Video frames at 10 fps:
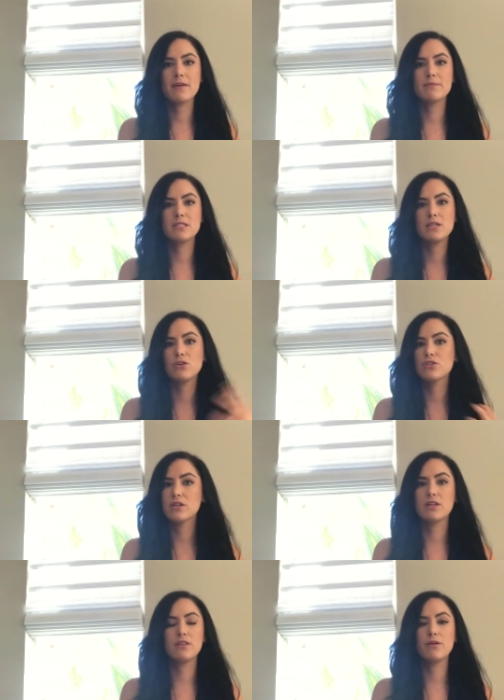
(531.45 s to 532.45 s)
MCT
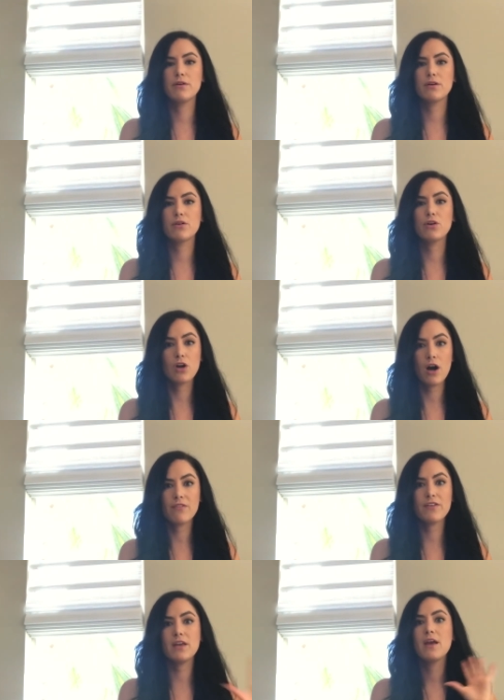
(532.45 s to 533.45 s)
oils in the
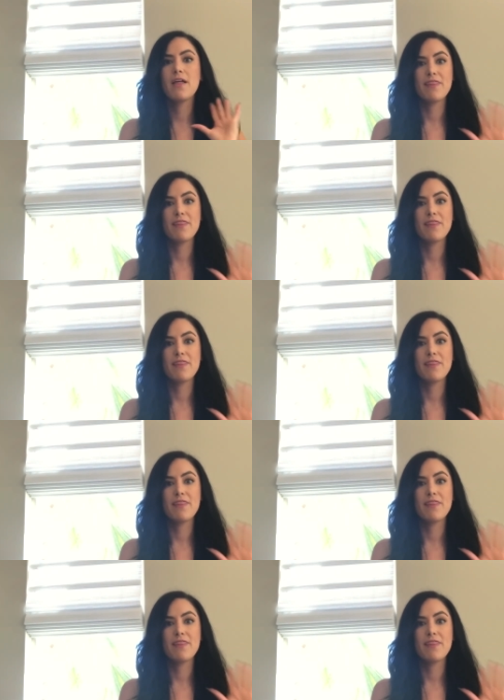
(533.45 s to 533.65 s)
coffee,